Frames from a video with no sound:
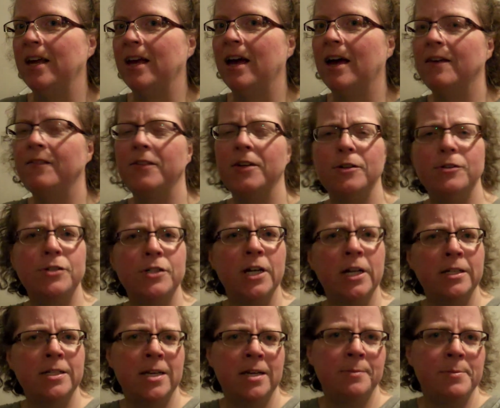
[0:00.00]
Have you
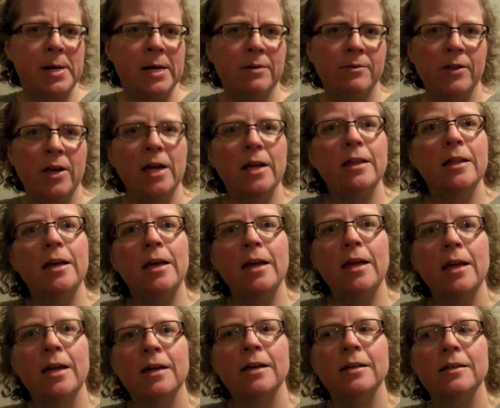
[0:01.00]
checked him out lately?